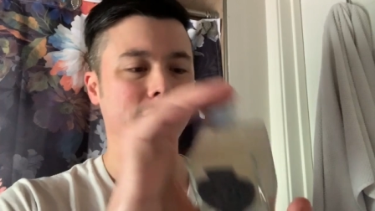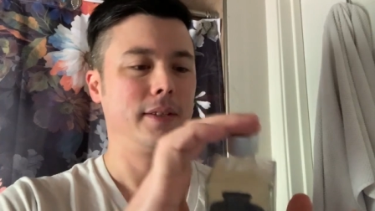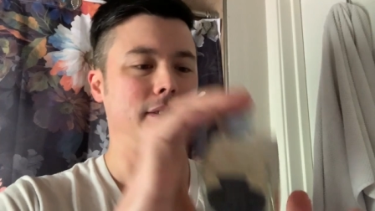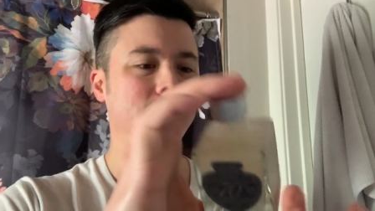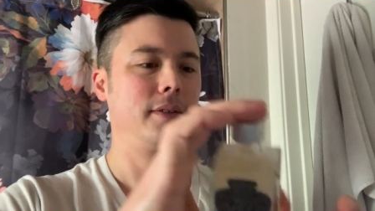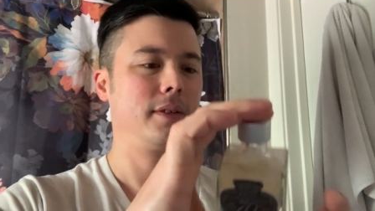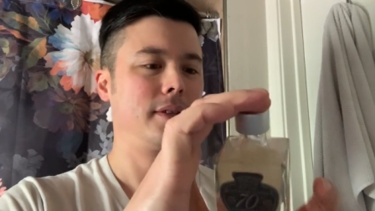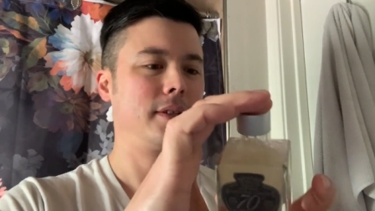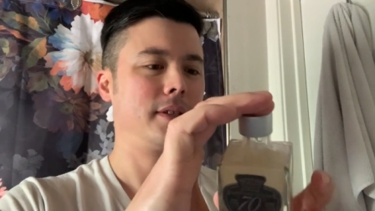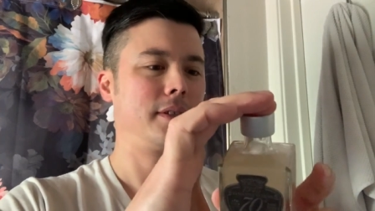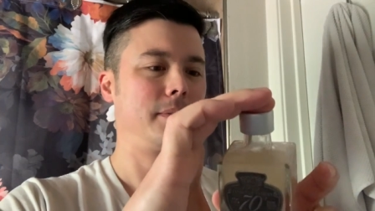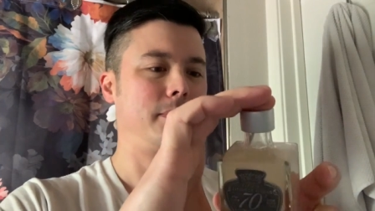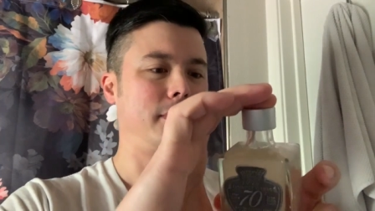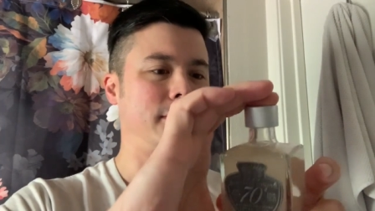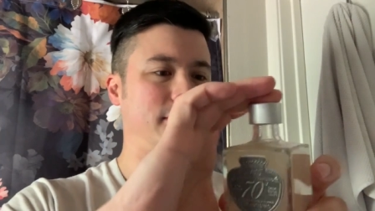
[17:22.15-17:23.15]
doing this,
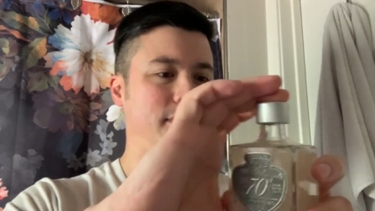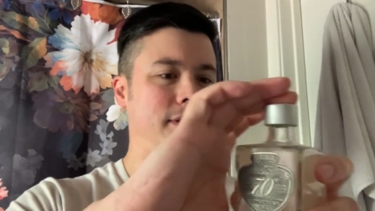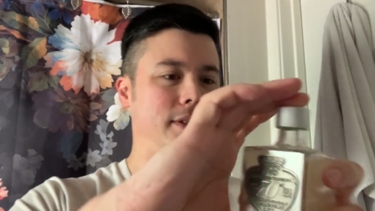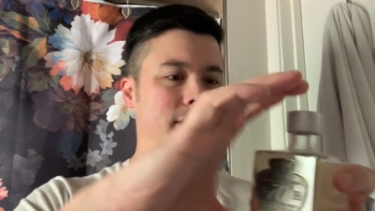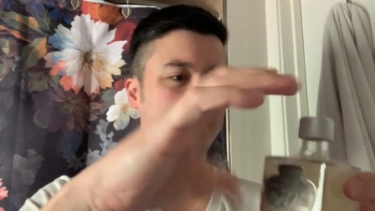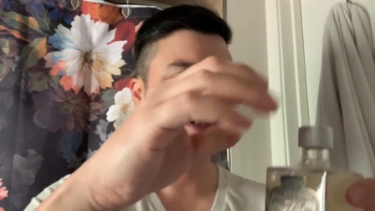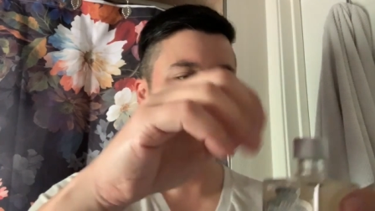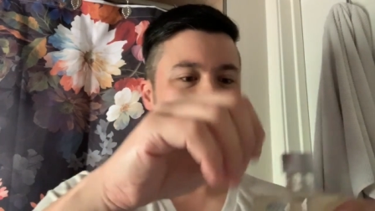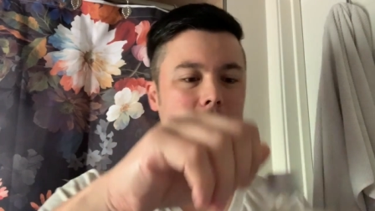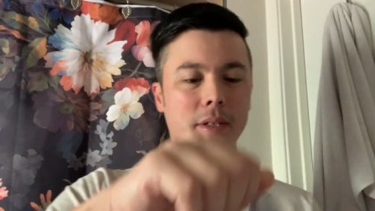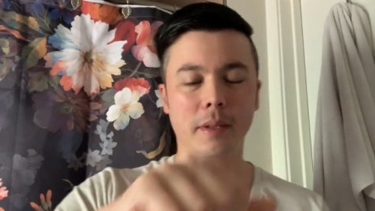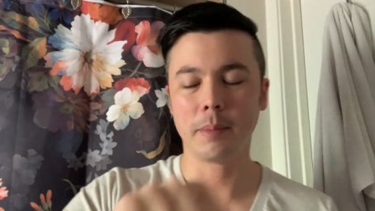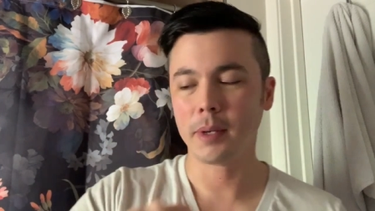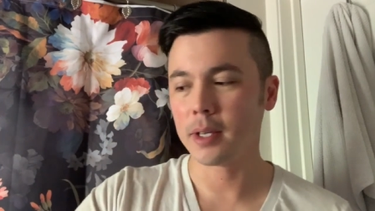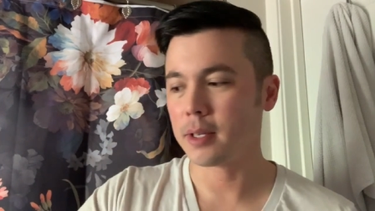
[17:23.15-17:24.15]
but in this case,
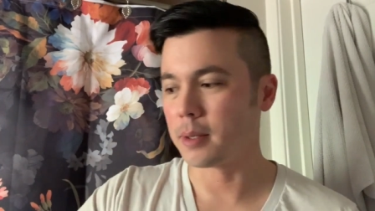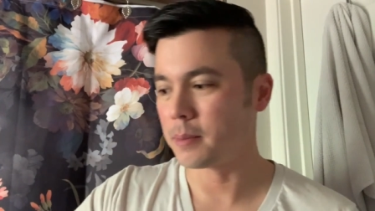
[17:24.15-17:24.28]
I'll make an